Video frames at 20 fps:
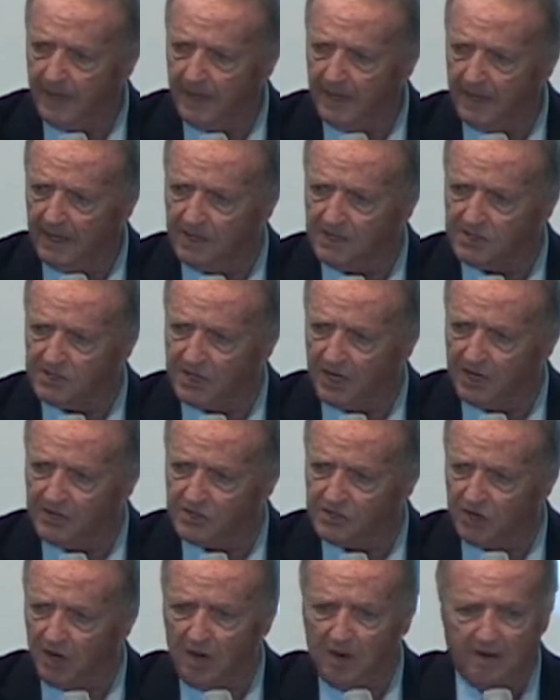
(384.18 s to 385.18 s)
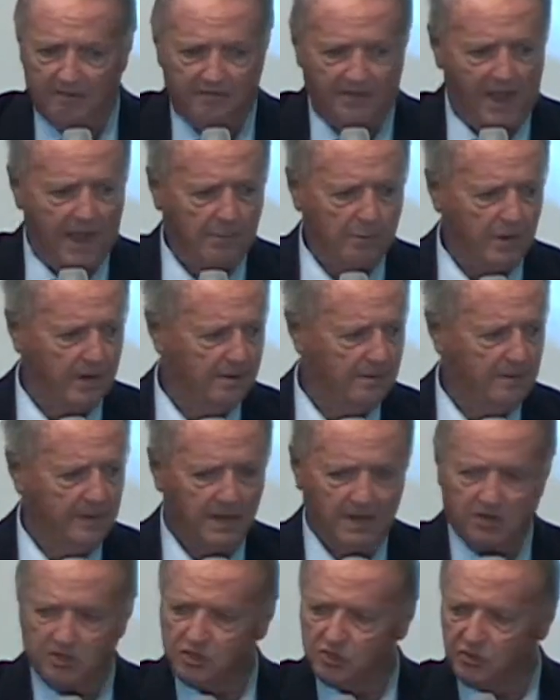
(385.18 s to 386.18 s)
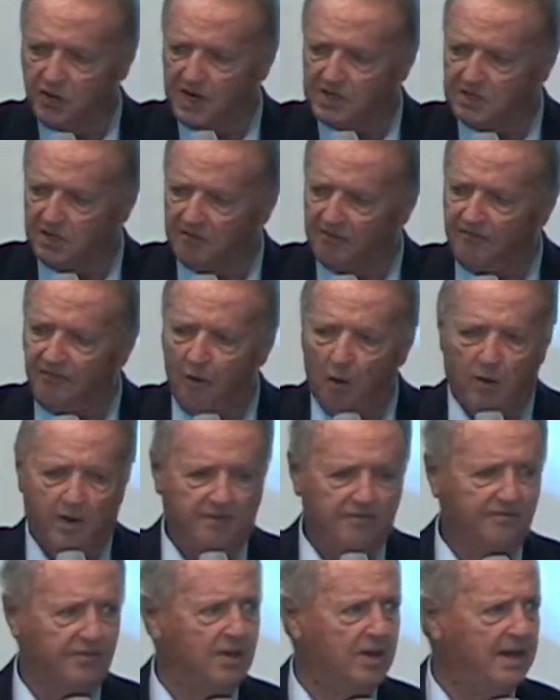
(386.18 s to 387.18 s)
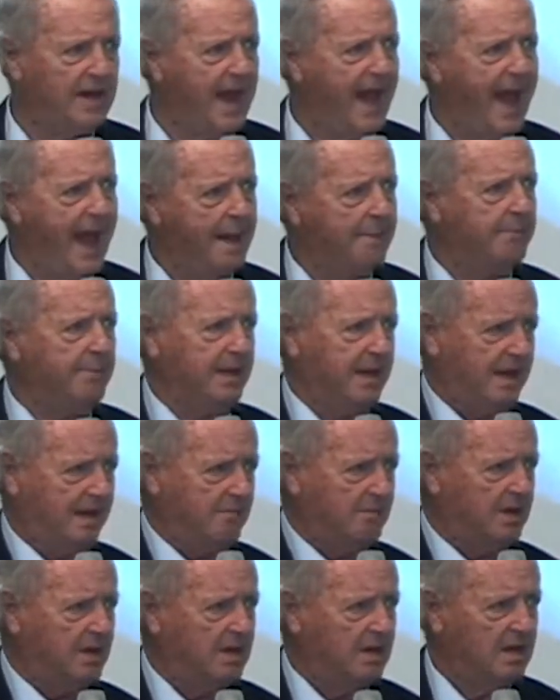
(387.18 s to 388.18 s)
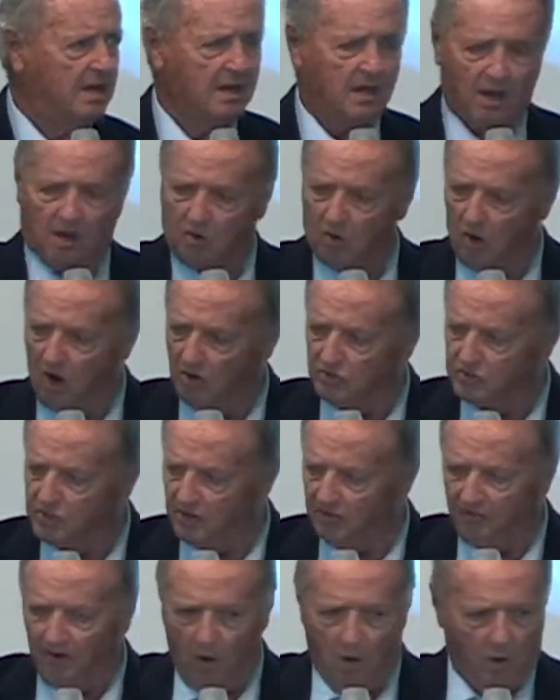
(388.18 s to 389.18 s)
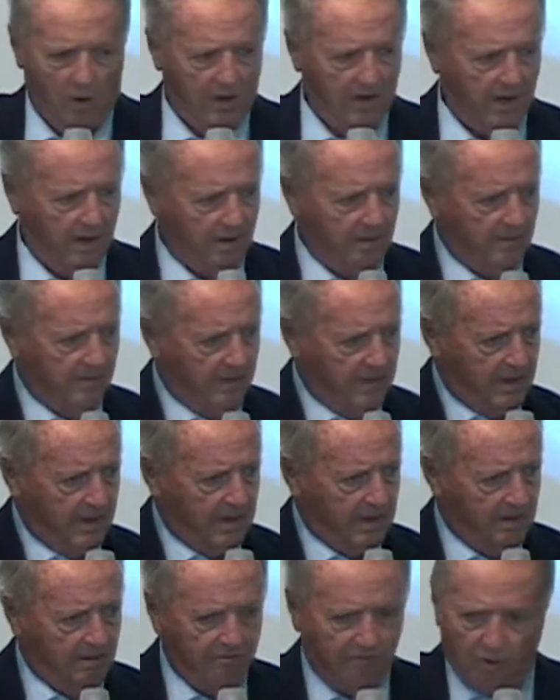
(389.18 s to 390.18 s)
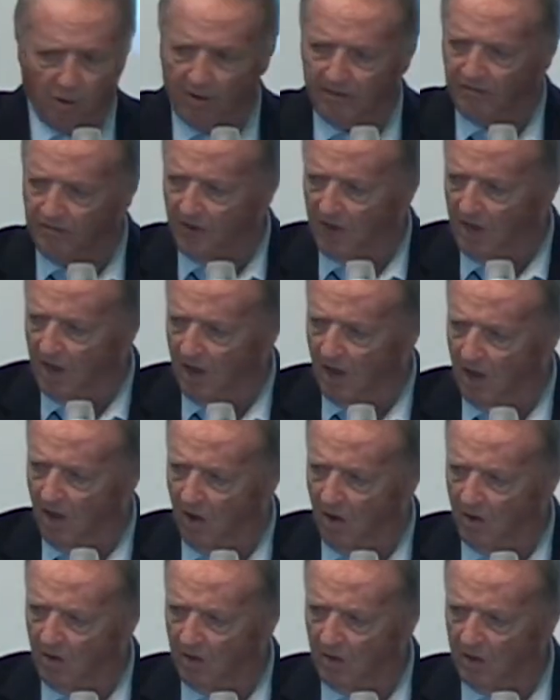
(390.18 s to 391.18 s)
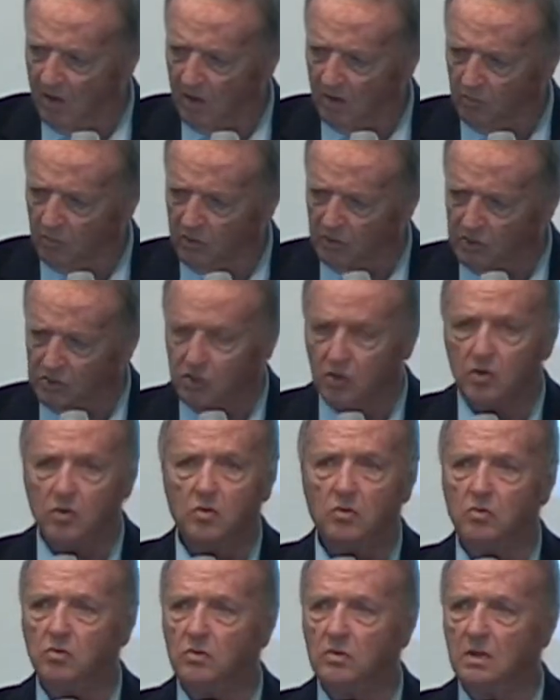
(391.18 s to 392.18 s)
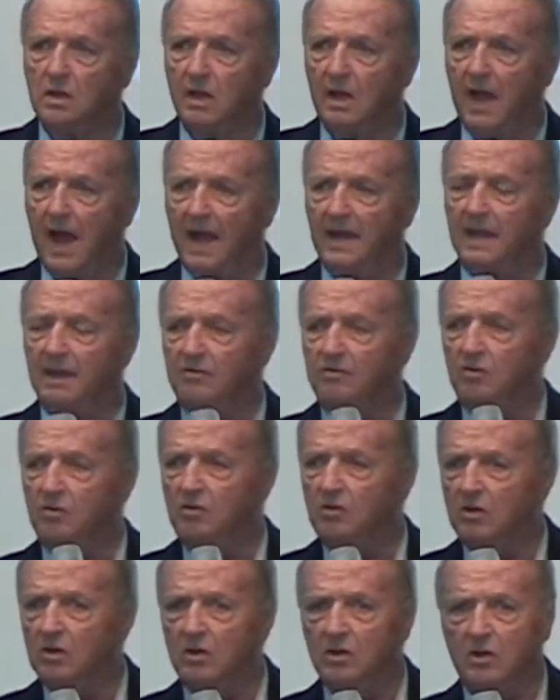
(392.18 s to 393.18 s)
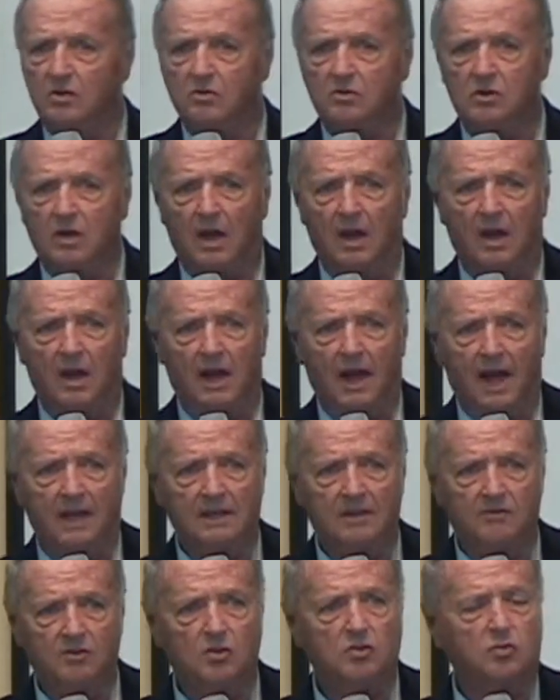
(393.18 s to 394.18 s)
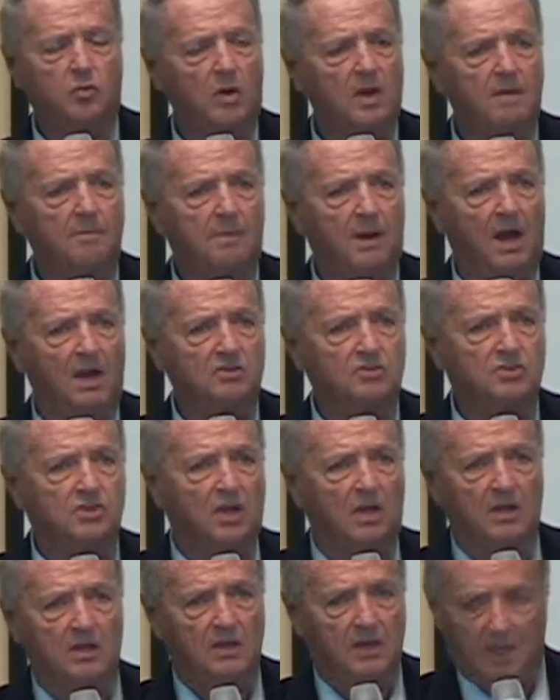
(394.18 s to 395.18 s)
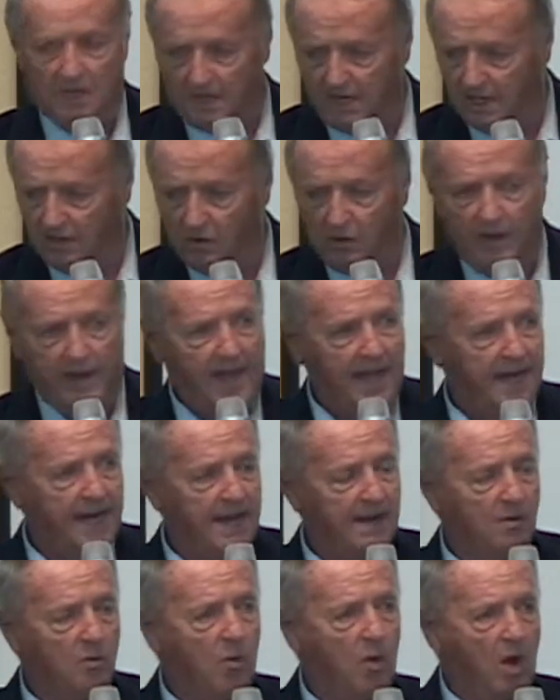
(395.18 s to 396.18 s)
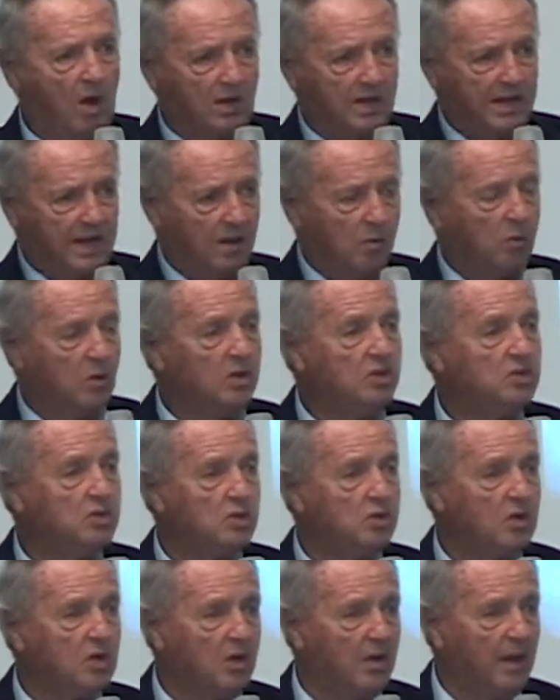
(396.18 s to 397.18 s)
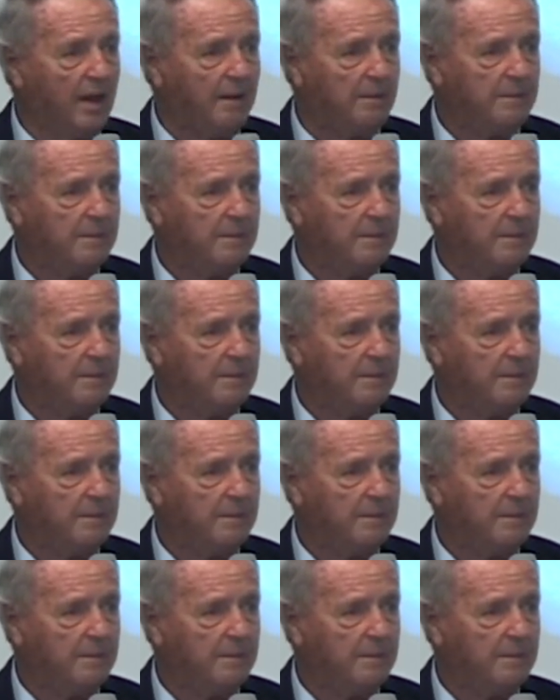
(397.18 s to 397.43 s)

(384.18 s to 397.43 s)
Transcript: He said, "Sir, if I were to stretch a 40-foot I-beam across the floor here, 40 foot long, I'll give you $20 to get on that end and walk to the end. Would you do it?"